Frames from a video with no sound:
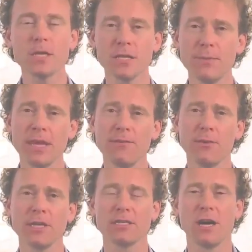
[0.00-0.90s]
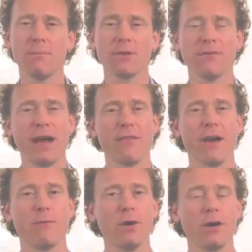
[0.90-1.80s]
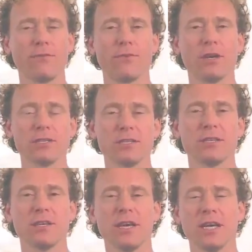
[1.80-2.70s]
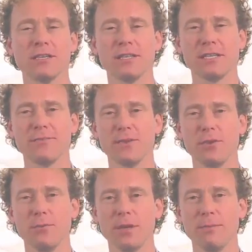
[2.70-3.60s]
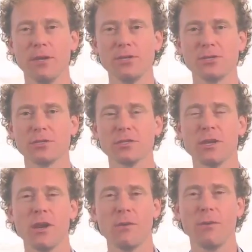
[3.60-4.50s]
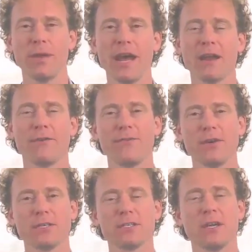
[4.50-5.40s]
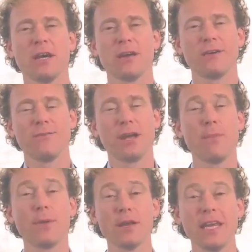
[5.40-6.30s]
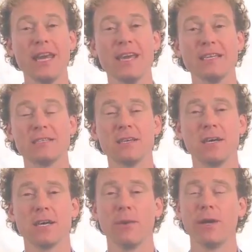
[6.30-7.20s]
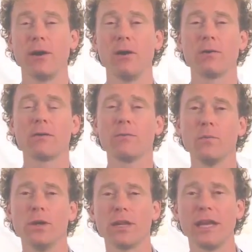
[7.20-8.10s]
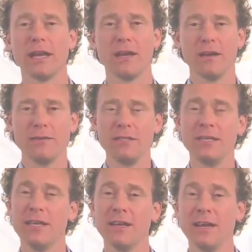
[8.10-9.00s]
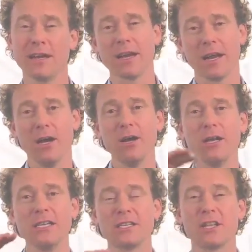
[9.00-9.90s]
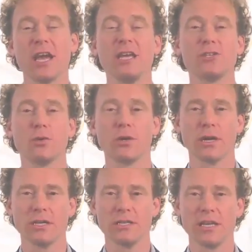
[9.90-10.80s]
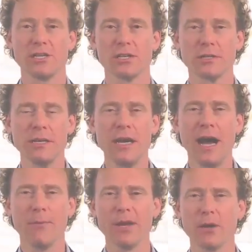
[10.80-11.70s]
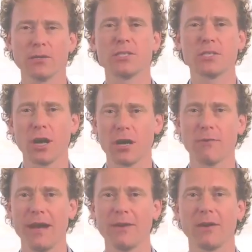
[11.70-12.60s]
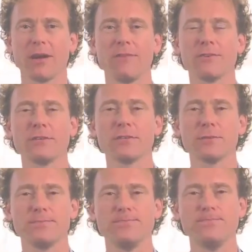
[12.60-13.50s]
So let me give you an example of how that worked for us at the Center for Human Emergence. When we'd had our first couple of years going on, working in a kind of early stage organization, and we got stuck around our governance.